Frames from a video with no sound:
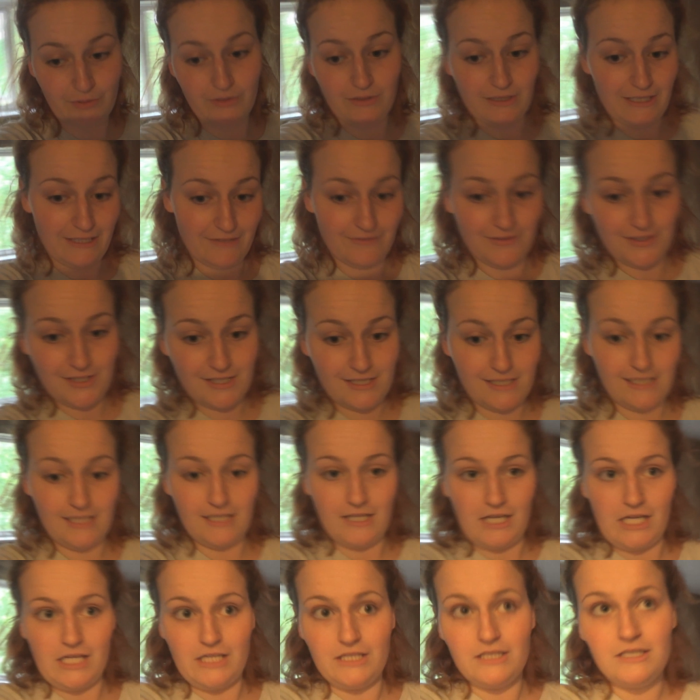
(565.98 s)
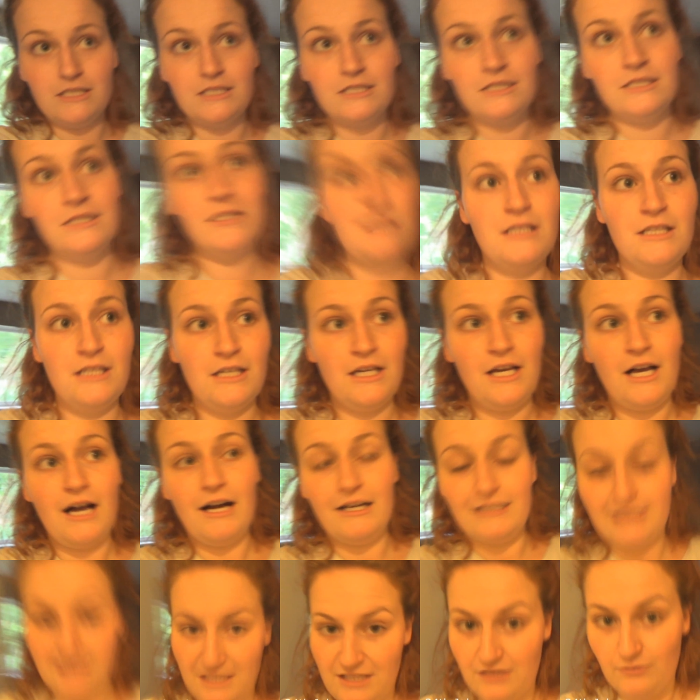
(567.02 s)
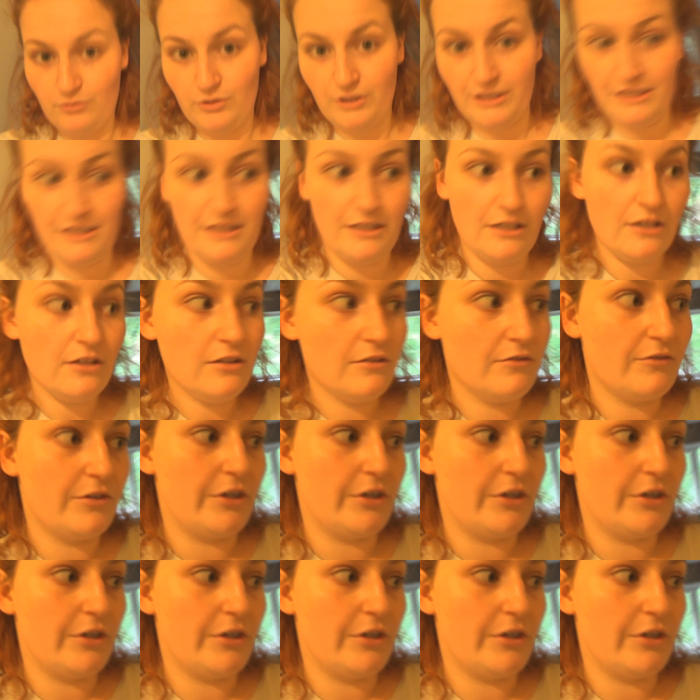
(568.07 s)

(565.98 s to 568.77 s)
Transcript: but even still, I did the one in the other